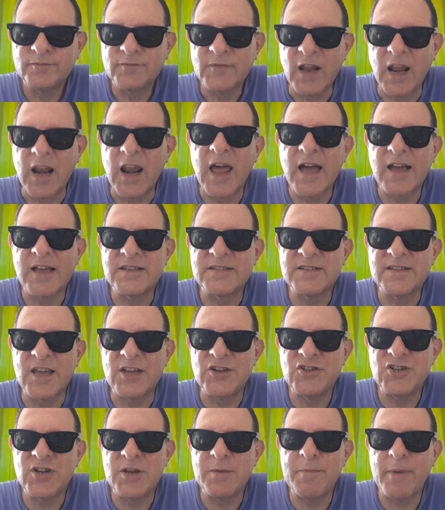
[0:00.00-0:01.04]
Like I
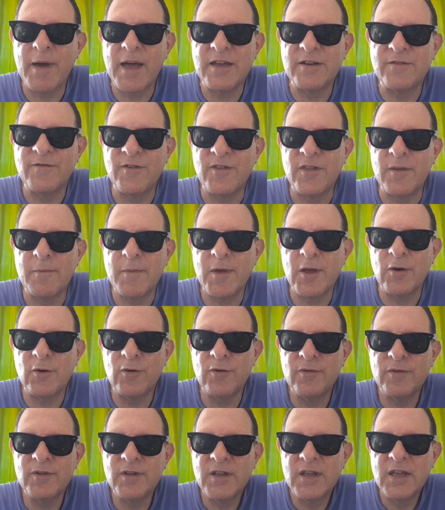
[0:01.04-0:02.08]
said, she paid for the
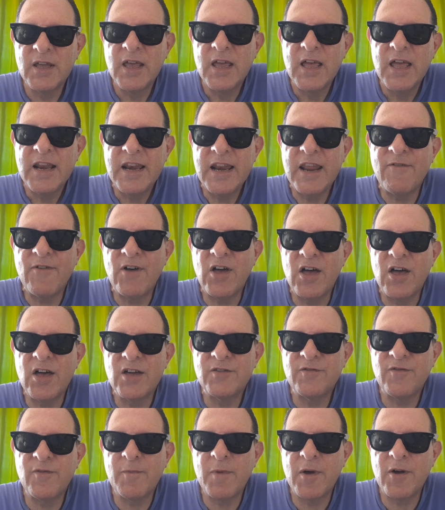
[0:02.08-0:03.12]
meal. Never
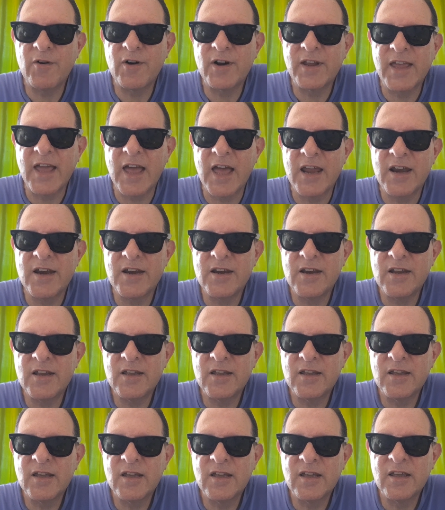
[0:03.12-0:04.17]
heard from her again.
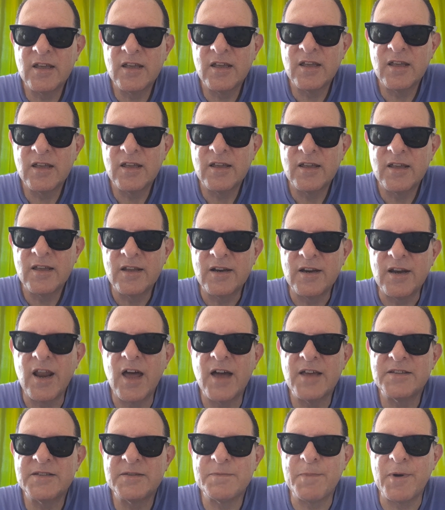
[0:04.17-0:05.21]

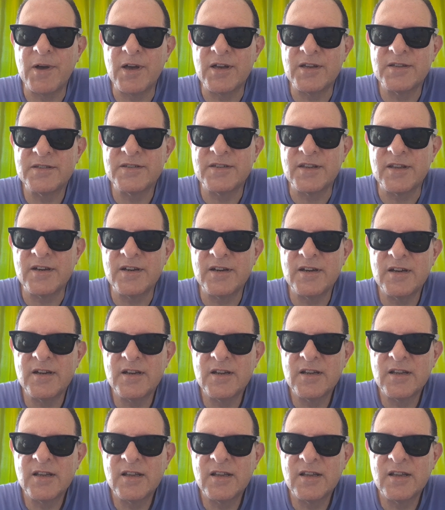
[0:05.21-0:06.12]
Nice person.